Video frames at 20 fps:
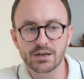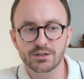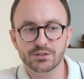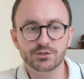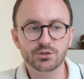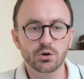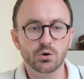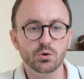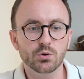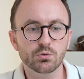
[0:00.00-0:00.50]

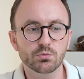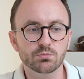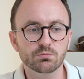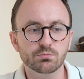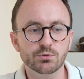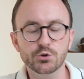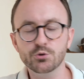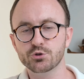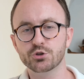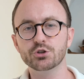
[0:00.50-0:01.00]
so
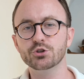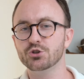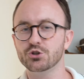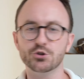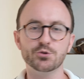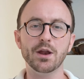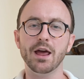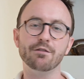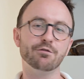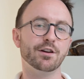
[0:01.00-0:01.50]
you should
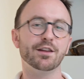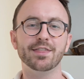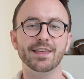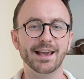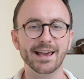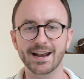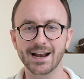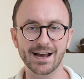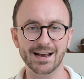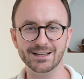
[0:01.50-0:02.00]
shoot
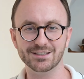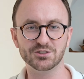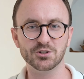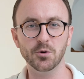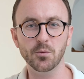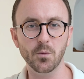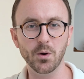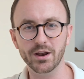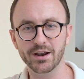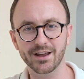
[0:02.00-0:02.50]
everything at
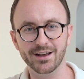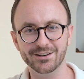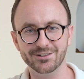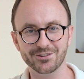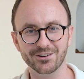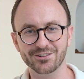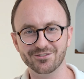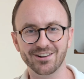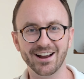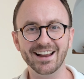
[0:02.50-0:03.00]
ISO
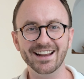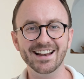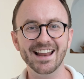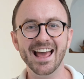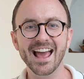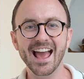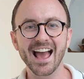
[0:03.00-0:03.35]
100, right?